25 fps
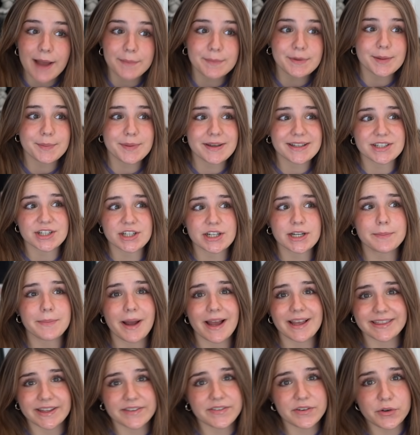I'm gonna be turning
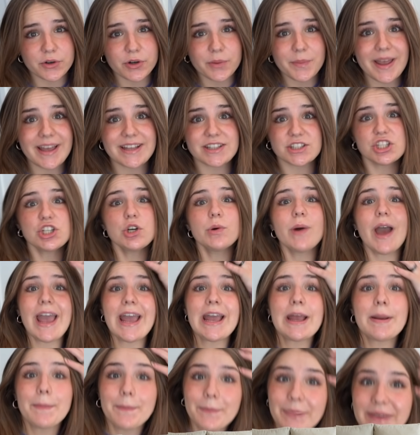my living room into
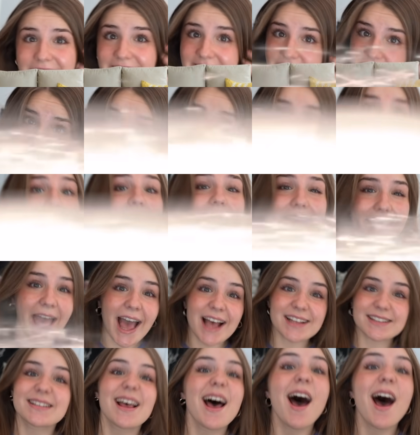a beach. Yes,